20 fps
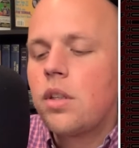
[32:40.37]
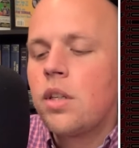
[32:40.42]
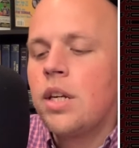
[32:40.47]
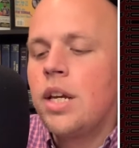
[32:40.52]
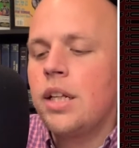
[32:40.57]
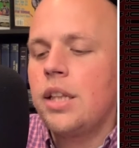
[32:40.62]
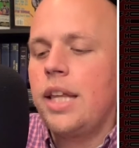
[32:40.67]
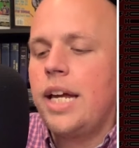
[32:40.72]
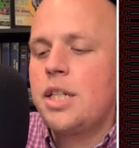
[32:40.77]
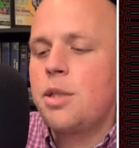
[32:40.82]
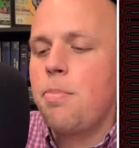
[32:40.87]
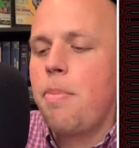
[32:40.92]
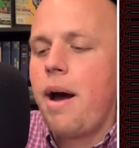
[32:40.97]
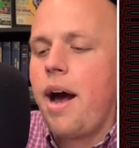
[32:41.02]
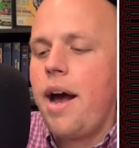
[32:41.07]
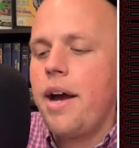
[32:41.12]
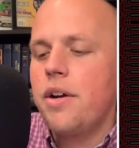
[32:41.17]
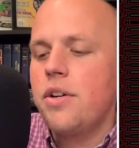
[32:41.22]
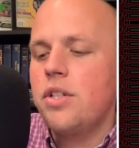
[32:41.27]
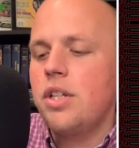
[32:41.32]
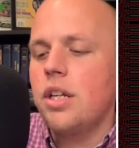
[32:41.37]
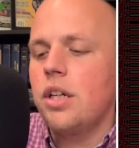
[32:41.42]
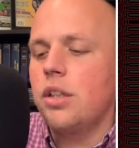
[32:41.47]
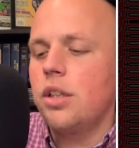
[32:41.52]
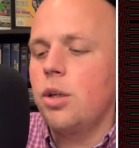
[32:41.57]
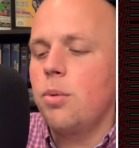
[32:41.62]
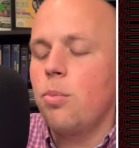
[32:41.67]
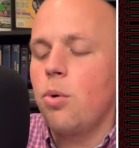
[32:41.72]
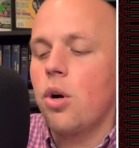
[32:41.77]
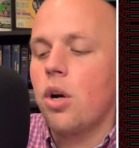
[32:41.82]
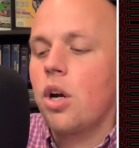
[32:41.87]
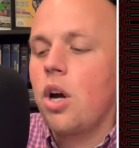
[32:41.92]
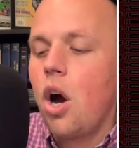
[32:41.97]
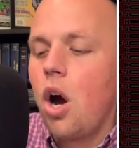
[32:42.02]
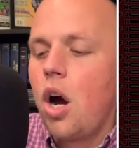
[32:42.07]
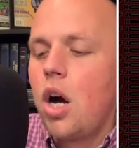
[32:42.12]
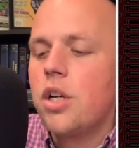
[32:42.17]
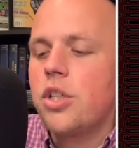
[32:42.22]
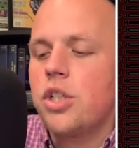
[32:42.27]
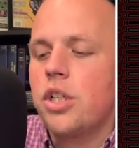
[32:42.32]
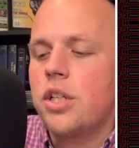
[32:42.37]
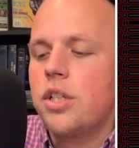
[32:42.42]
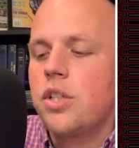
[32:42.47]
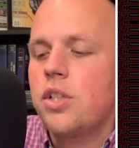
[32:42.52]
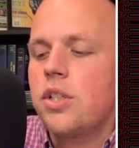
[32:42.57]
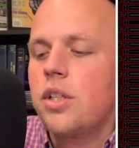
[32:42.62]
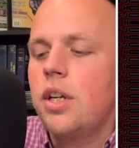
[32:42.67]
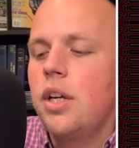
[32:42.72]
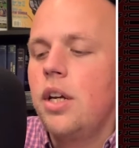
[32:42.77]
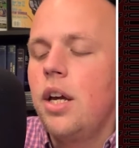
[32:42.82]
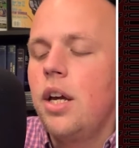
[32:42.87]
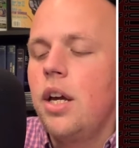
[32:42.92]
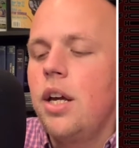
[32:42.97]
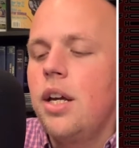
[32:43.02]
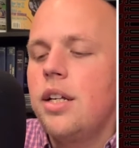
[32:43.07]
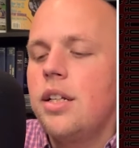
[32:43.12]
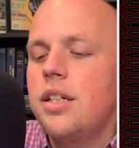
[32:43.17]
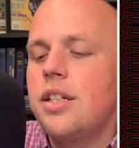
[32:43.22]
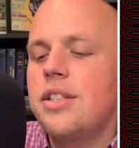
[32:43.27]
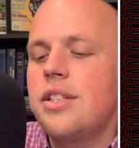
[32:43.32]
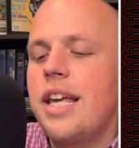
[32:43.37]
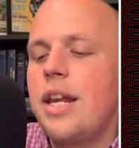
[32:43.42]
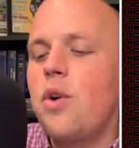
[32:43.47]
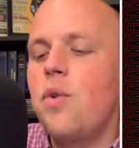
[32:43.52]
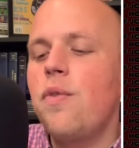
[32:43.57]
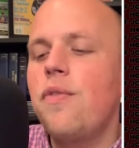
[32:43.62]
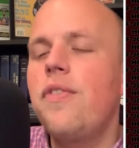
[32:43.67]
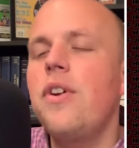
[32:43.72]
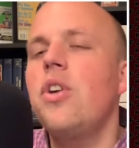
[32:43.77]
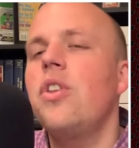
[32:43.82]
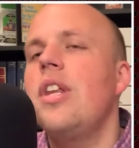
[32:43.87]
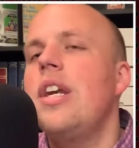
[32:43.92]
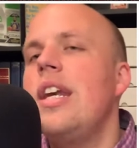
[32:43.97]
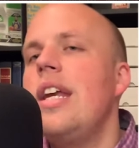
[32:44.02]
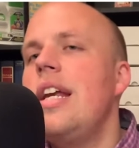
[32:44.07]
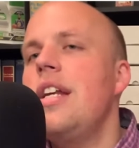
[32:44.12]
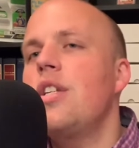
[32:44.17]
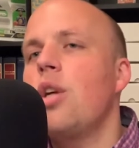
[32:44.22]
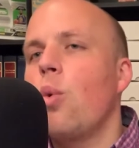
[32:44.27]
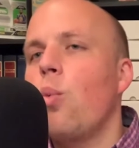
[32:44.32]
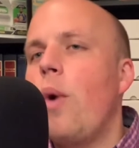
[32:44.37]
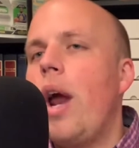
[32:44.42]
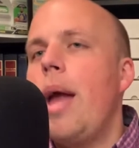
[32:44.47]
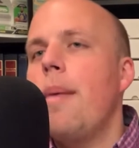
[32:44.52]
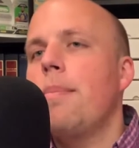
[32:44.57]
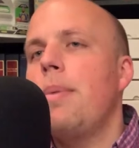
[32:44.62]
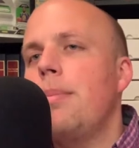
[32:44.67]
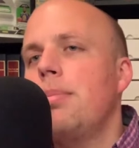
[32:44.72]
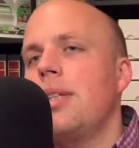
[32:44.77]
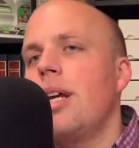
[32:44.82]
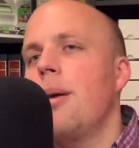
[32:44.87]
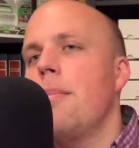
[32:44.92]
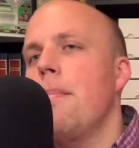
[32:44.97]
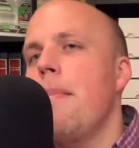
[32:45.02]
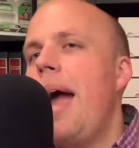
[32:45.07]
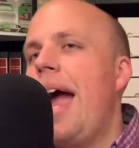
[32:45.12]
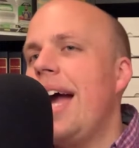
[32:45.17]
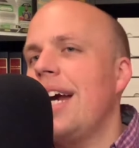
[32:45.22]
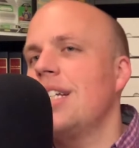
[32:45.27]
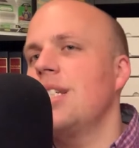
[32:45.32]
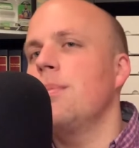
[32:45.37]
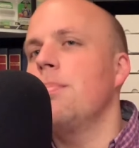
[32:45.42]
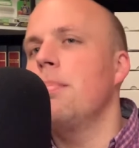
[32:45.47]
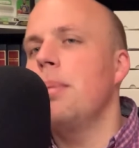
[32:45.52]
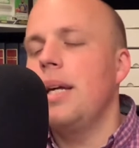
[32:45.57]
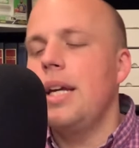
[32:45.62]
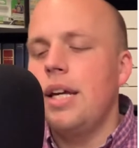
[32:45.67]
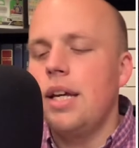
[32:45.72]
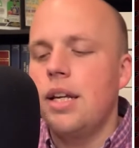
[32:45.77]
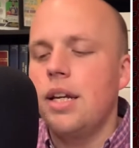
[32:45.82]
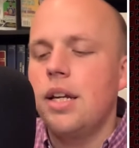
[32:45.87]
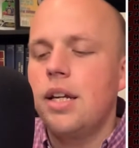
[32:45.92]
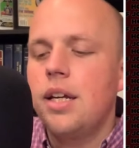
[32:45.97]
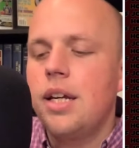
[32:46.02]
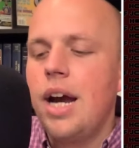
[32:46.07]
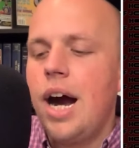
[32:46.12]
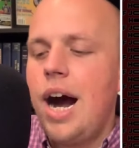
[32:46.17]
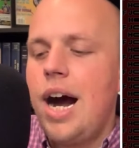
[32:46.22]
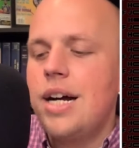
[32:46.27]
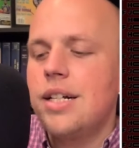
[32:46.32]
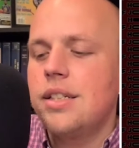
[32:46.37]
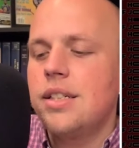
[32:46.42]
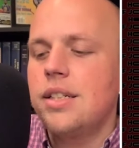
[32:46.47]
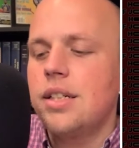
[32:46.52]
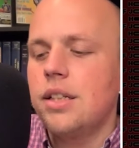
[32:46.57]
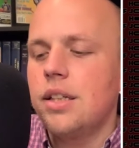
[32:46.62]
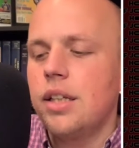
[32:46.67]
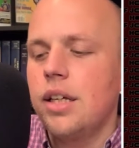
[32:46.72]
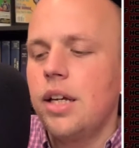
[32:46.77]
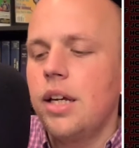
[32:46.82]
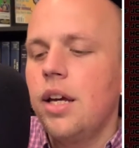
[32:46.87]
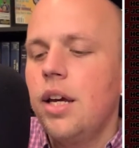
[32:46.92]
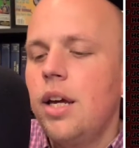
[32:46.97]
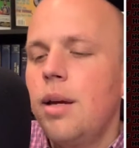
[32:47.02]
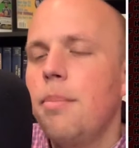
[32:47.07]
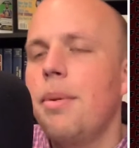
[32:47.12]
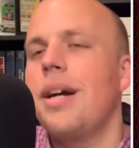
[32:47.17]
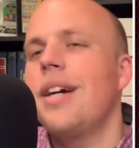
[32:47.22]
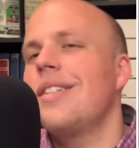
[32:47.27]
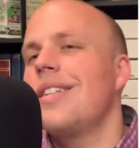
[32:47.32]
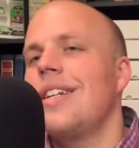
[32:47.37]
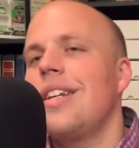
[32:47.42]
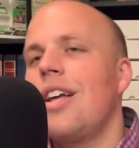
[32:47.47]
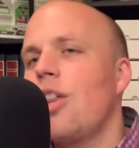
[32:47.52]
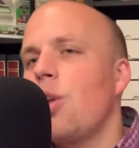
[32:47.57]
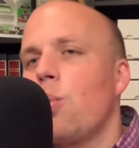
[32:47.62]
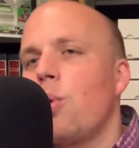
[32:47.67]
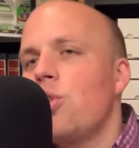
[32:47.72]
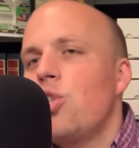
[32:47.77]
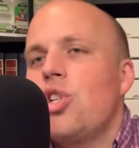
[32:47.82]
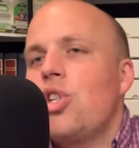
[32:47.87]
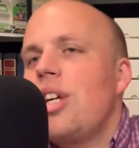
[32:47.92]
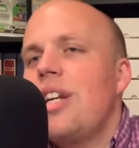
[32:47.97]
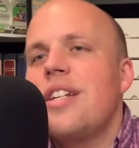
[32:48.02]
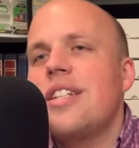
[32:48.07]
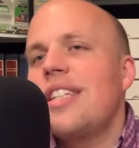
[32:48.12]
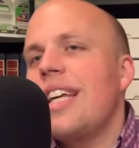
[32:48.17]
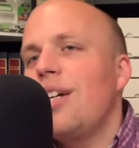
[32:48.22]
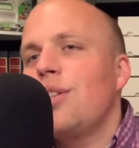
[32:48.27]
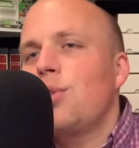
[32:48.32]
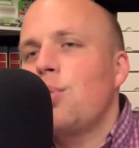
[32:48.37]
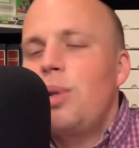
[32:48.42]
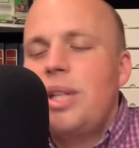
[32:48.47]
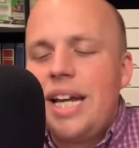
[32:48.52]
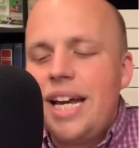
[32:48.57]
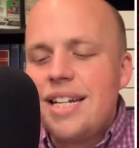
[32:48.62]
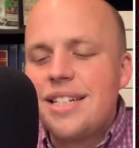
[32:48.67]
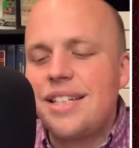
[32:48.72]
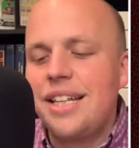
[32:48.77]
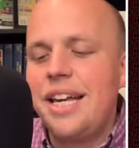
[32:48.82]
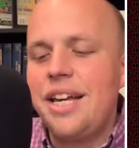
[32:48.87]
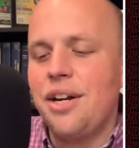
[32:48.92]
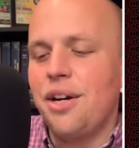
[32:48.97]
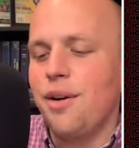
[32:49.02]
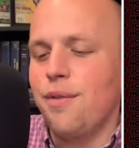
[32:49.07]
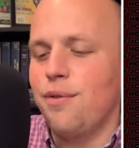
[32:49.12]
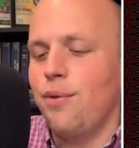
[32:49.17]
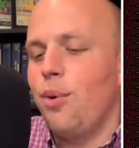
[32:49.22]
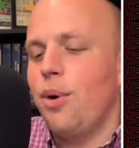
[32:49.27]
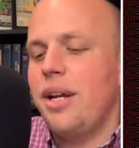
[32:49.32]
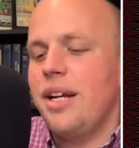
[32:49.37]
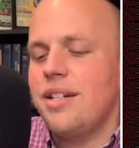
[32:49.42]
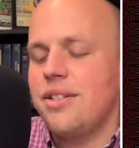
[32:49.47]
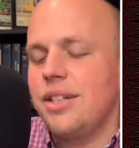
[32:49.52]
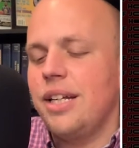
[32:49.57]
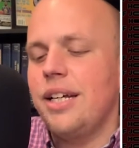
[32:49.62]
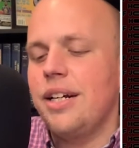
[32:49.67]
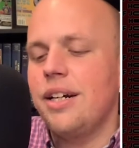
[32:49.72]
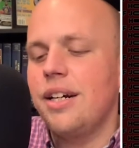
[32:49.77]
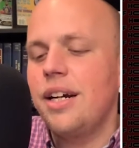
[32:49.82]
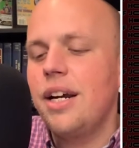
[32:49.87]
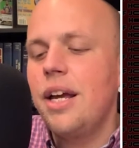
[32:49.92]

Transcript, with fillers: it lets buyers get a little more cautious because they don't feel the need to ramp up their max bid constantly because another one's just going to sell three days later or four days later.